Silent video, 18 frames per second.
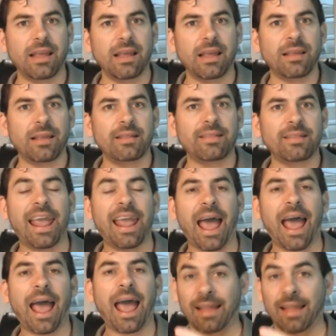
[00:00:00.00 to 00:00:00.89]

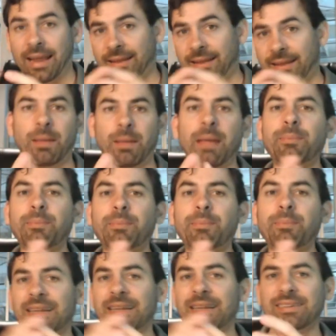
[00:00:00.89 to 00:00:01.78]
maybe they
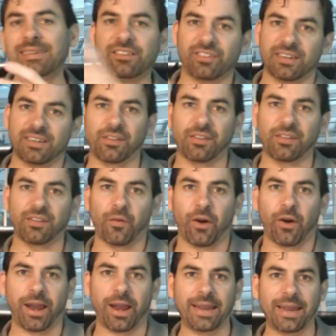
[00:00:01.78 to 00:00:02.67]
teach the next 4 8
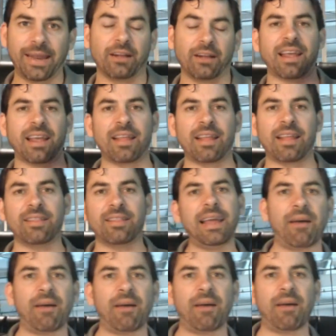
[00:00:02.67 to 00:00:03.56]
counts, and then they have
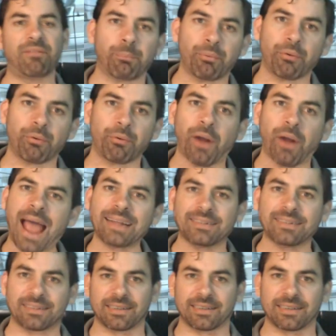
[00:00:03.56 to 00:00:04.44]
them
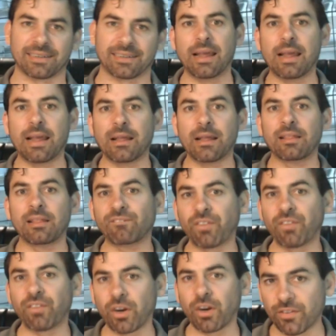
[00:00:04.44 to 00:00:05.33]
practice the
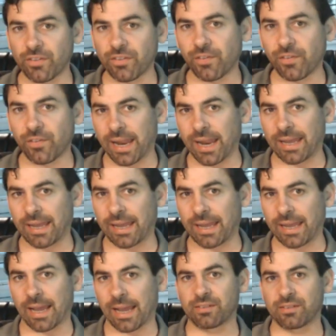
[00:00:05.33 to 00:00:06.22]
first 4 8
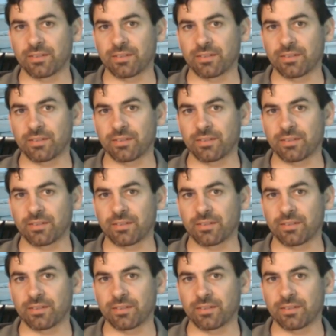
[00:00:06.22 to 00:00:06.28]
counts